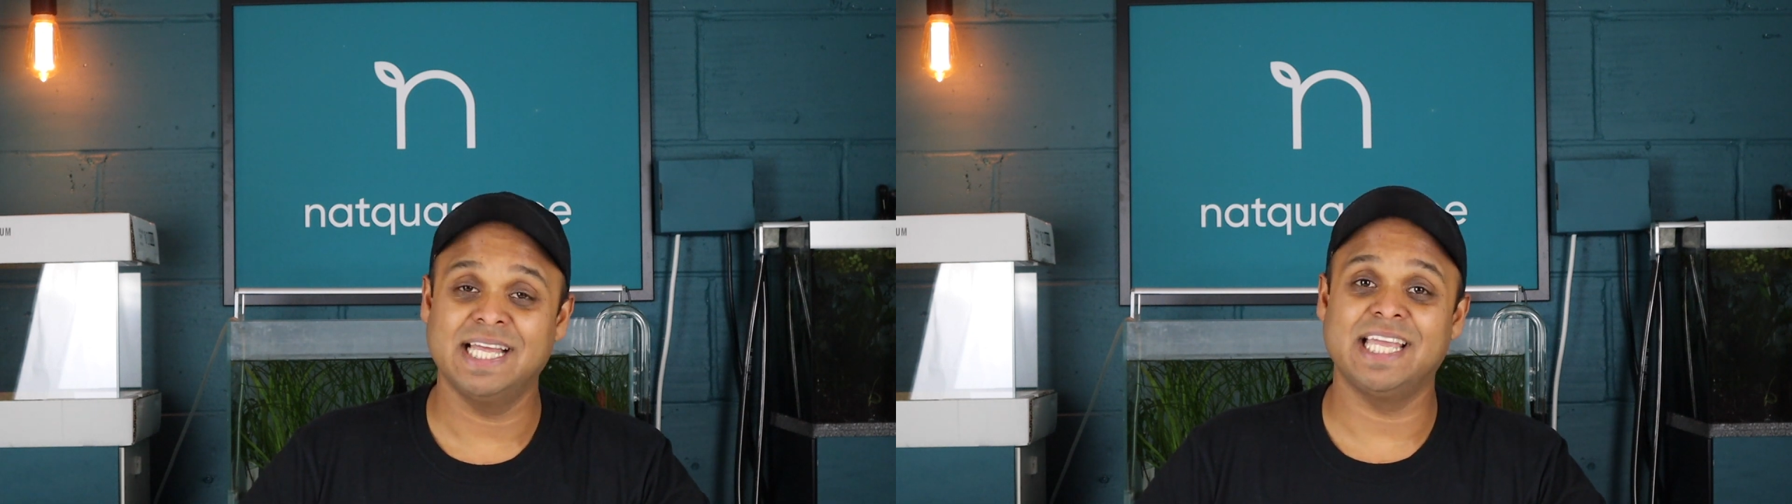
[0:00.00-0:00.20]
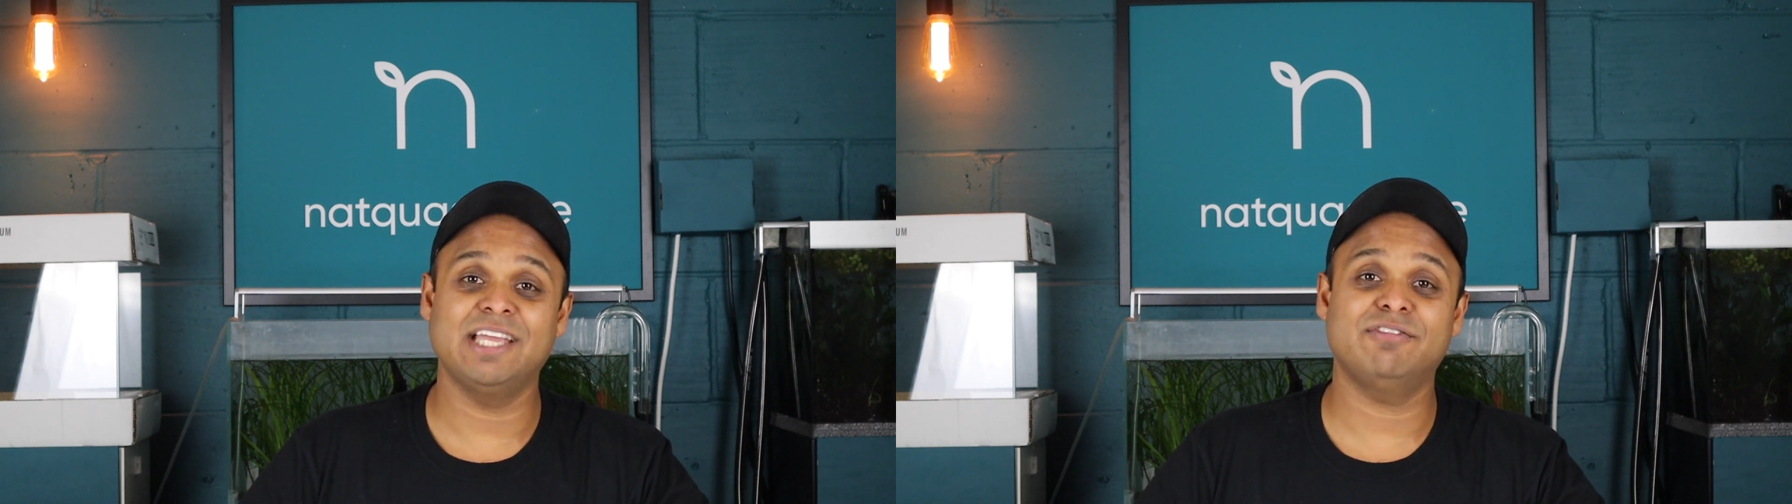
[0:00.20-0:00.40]

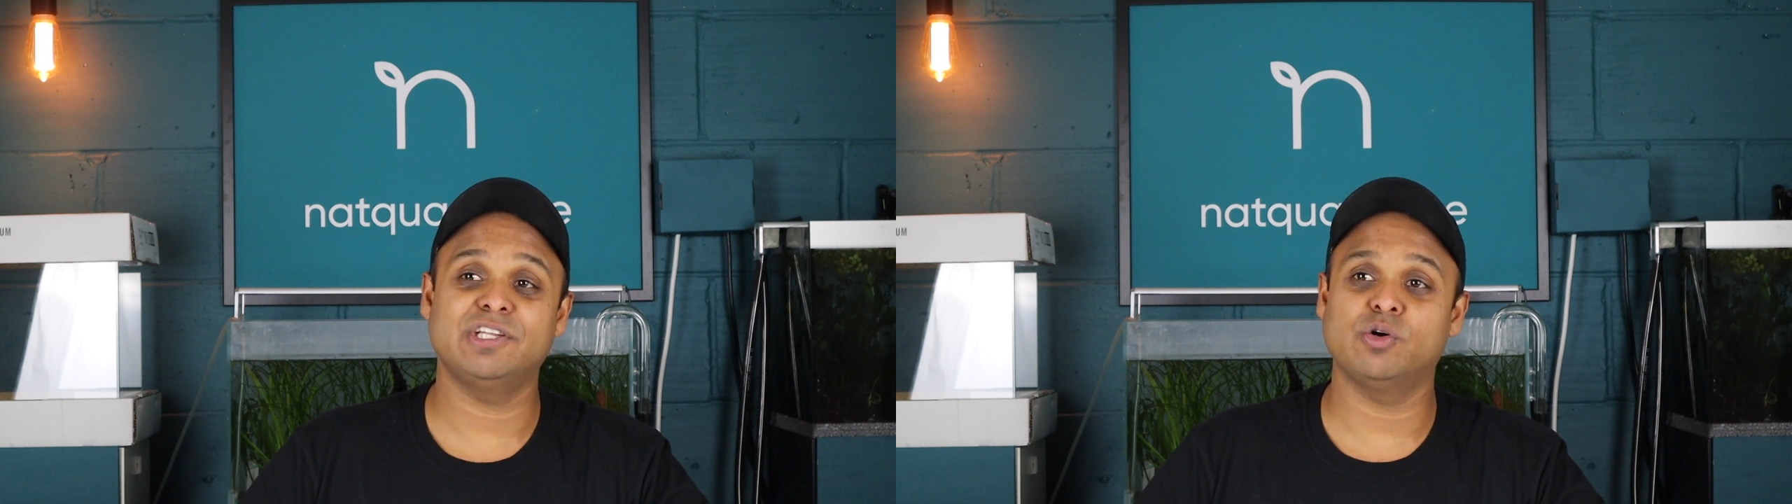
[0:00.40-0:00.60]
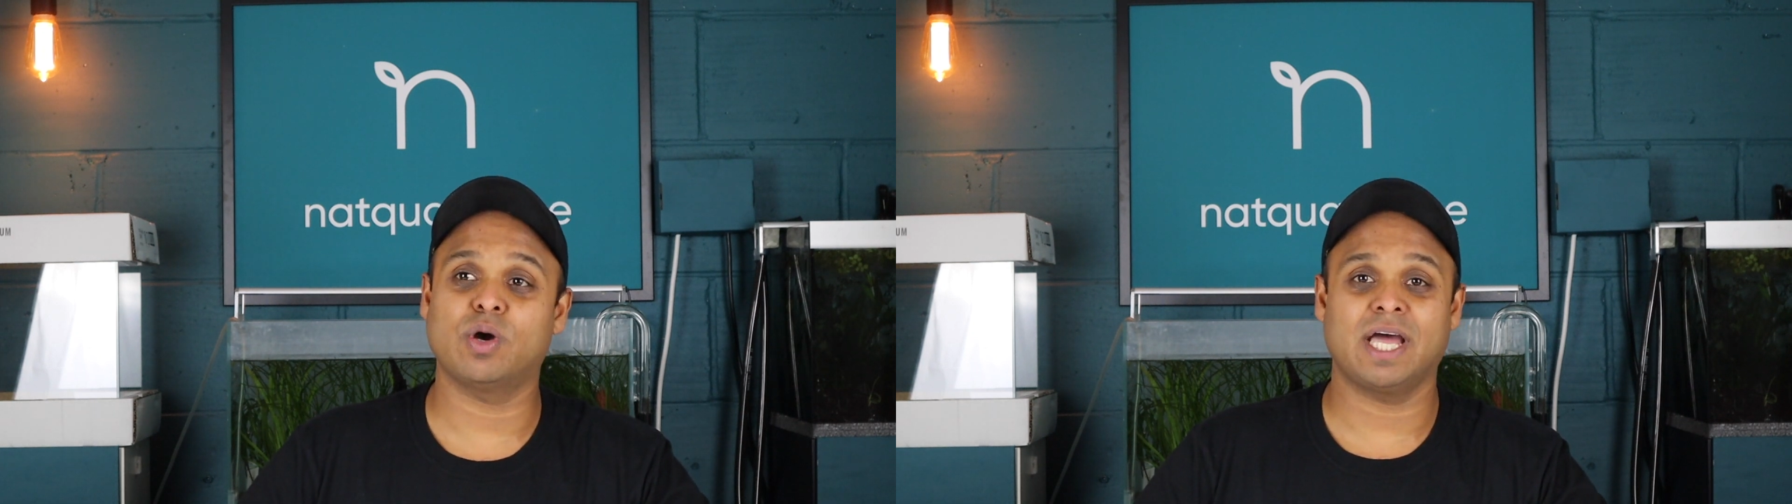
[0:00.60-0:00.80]

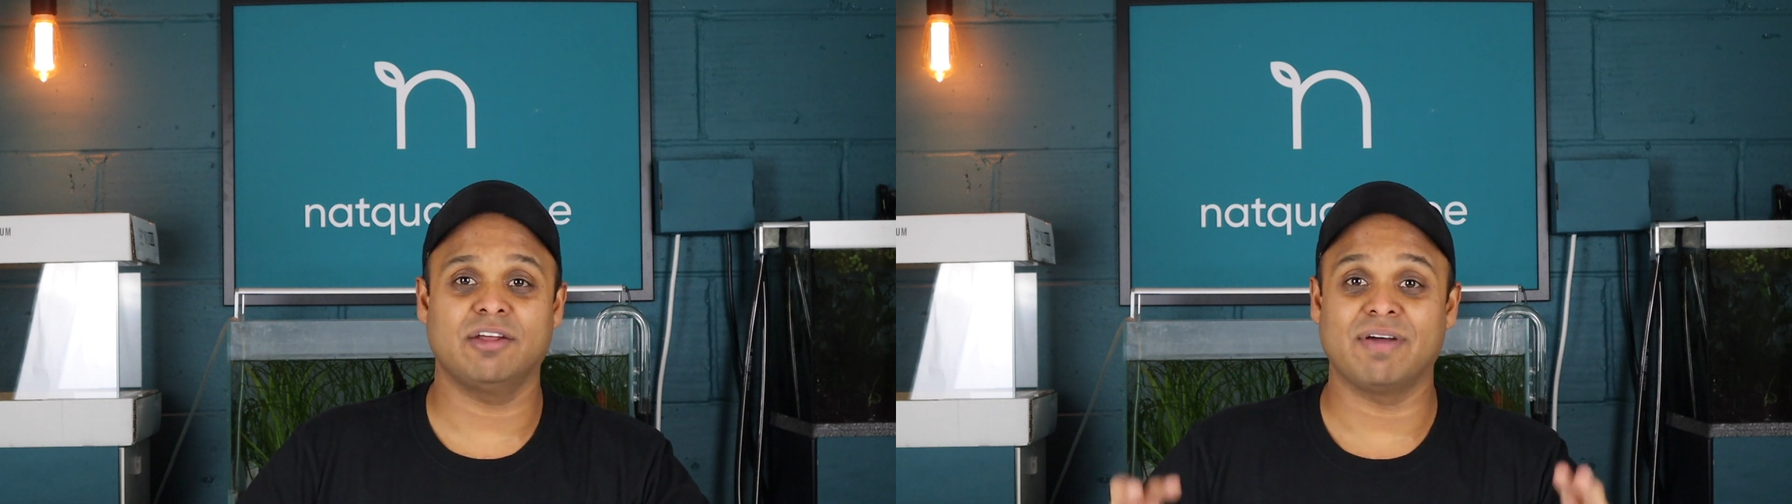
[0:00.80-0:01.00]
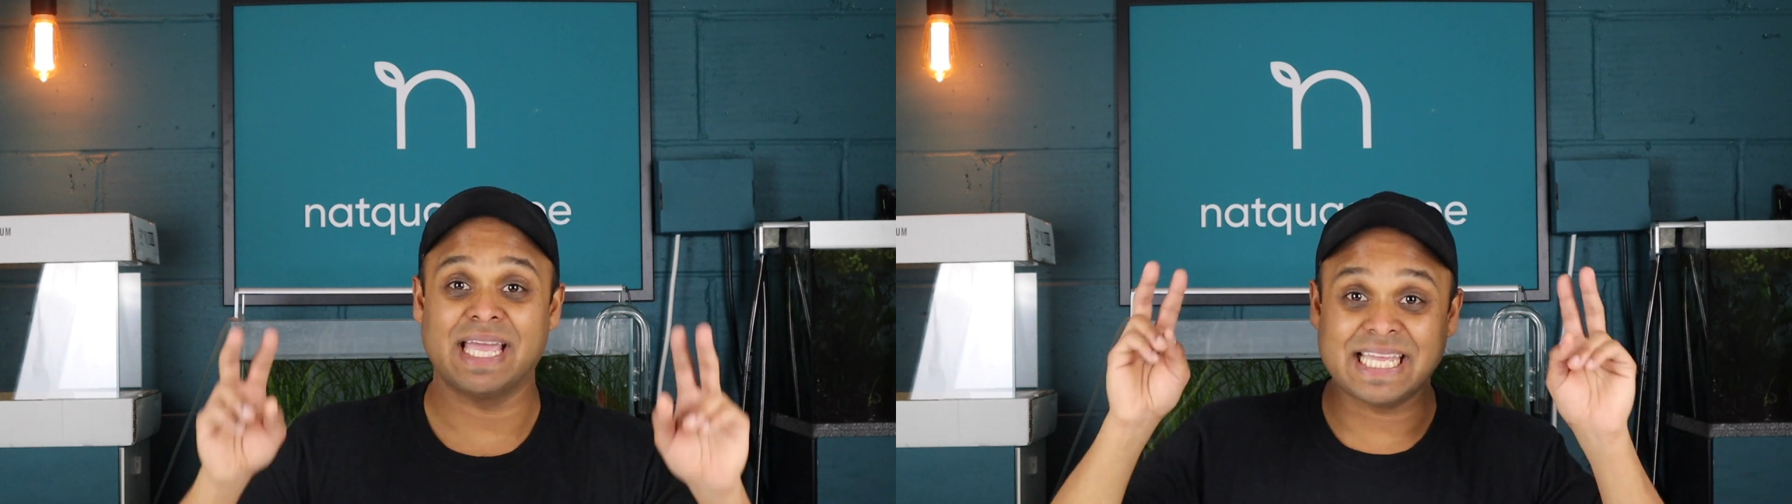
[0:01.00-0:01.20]
Even your kind
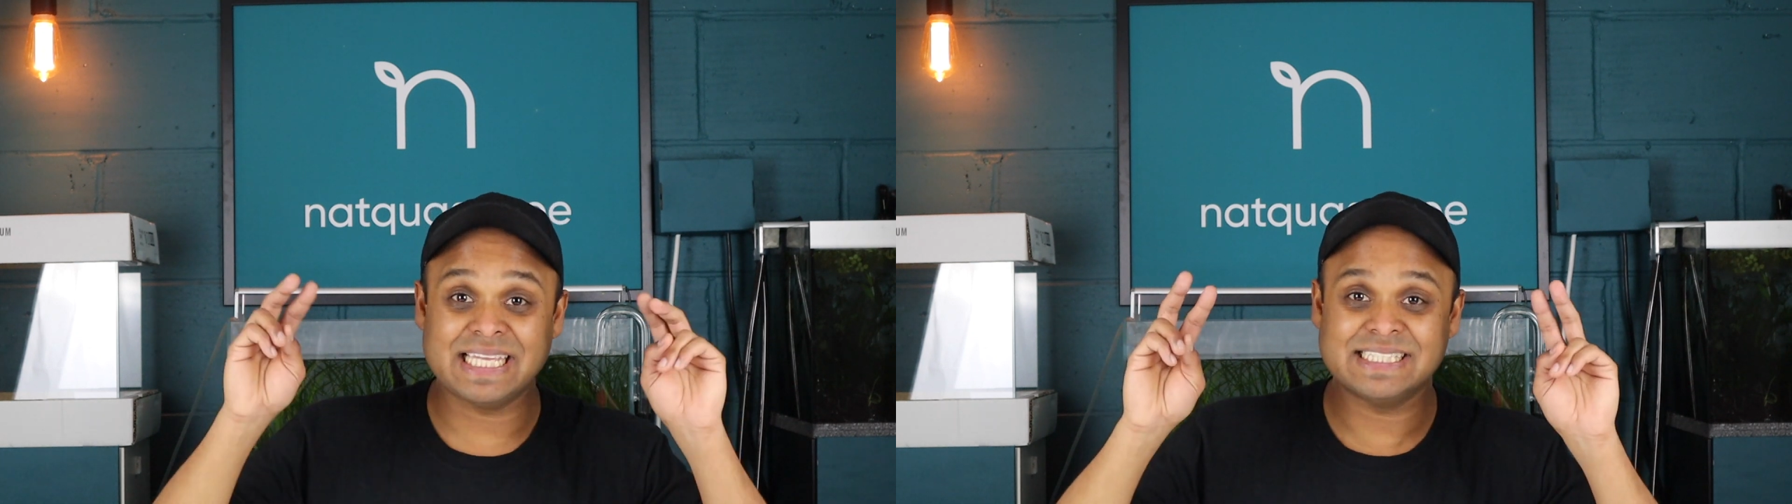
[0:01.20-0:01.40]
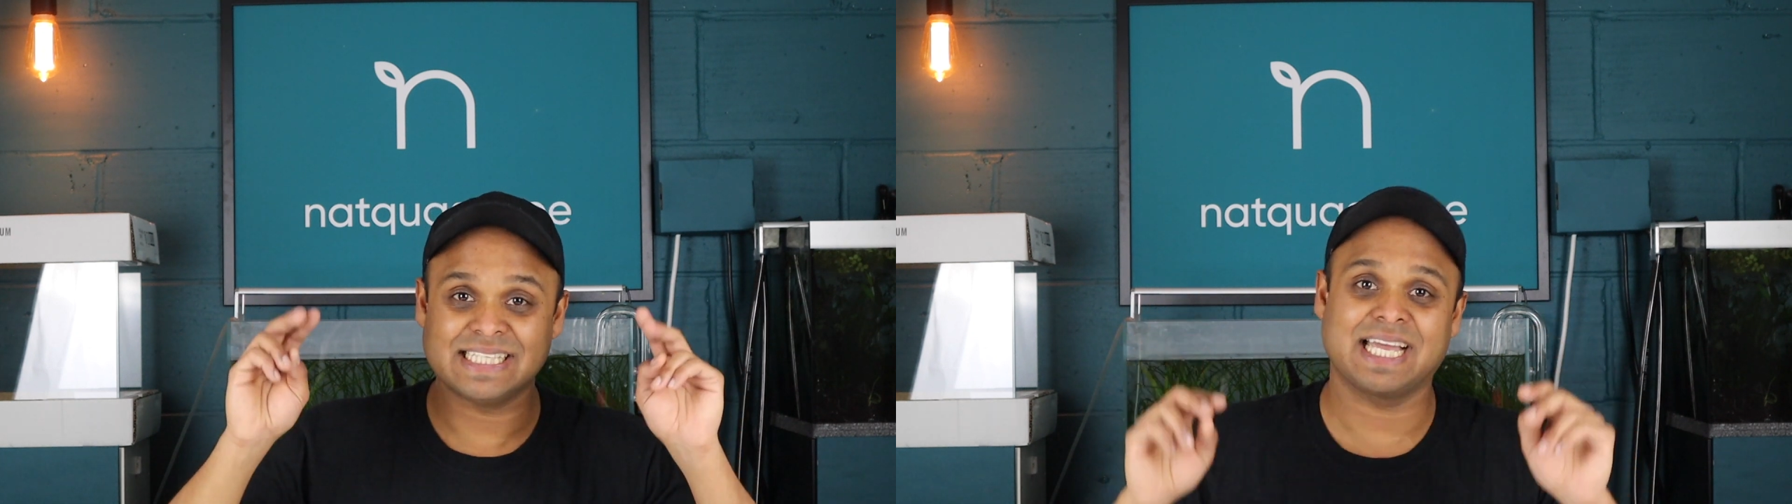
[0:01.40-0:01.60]
of
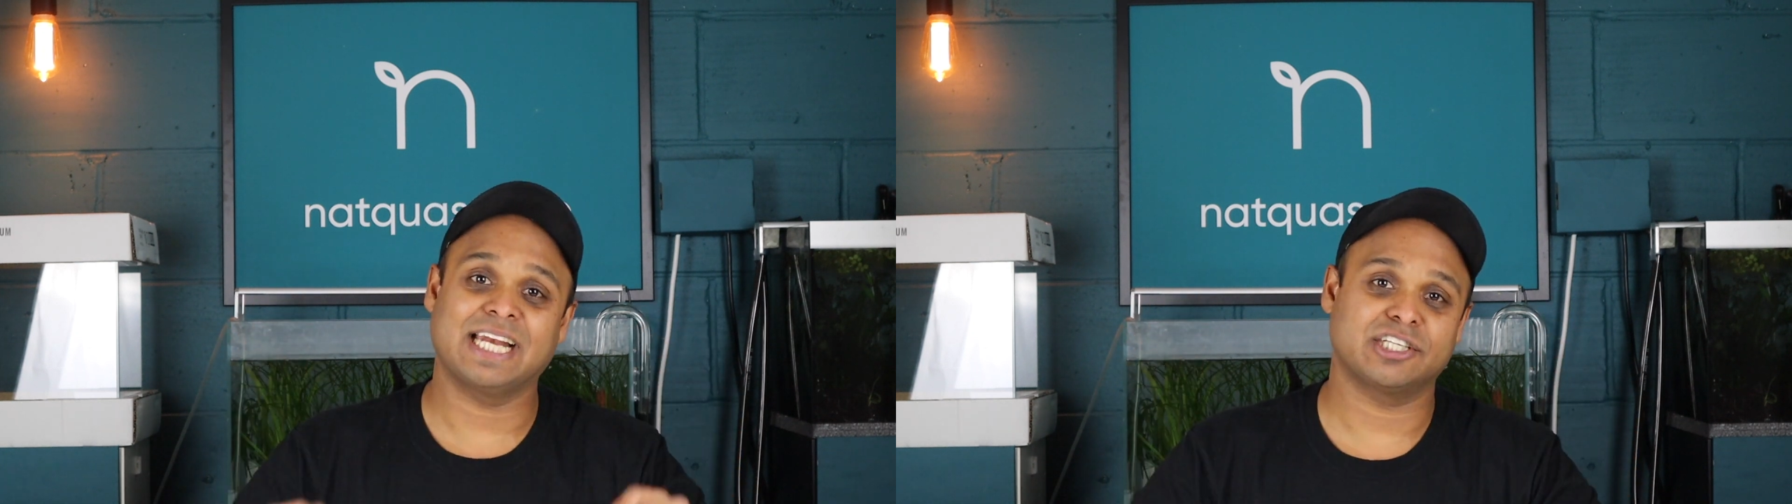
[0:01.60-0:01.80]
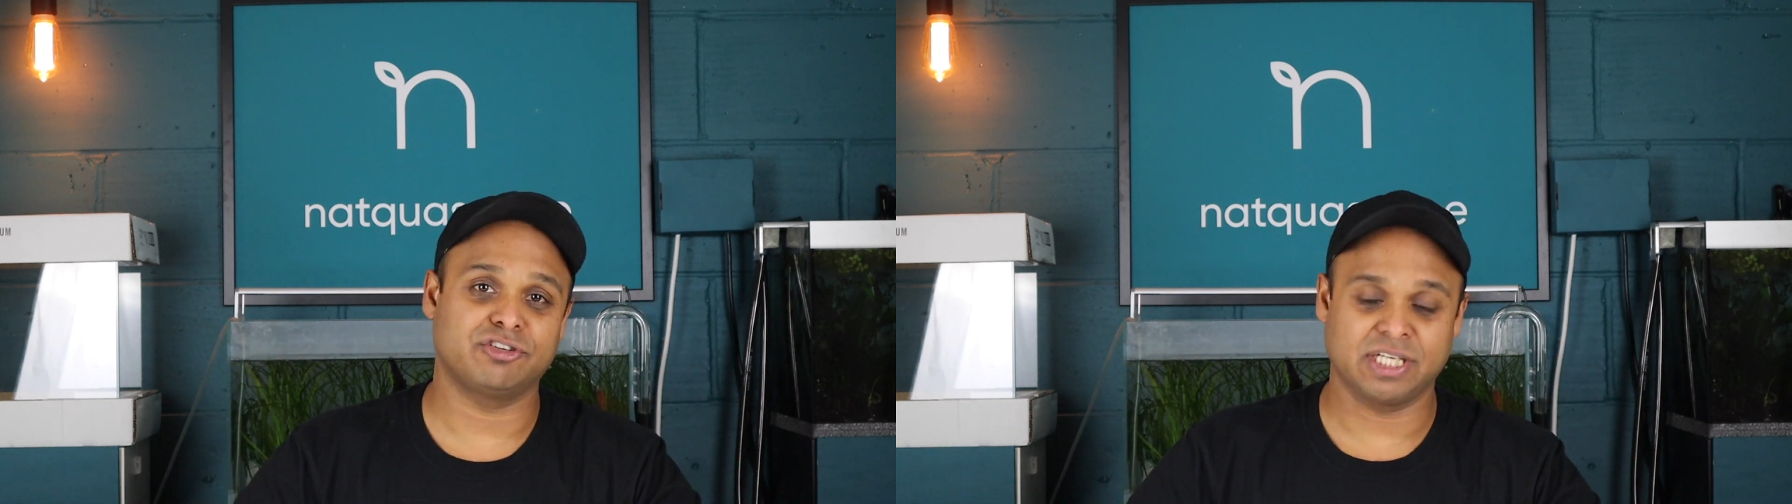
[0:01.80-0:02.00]
easy
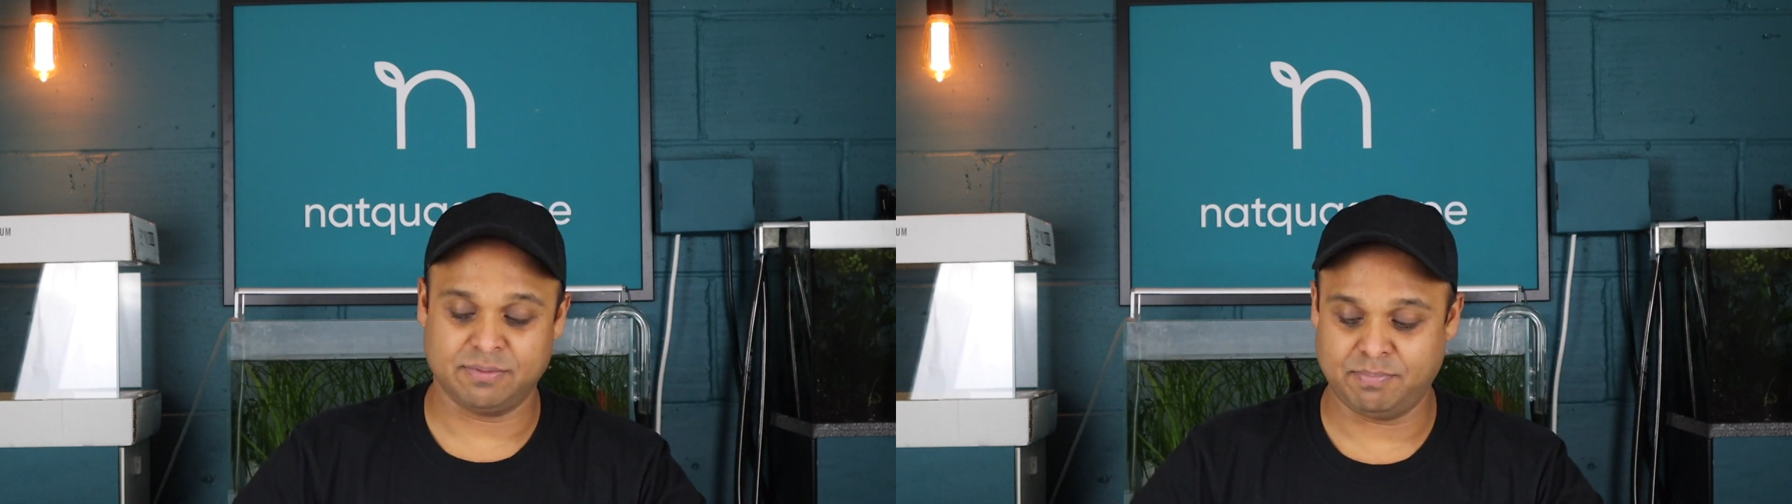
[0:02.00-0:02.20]
category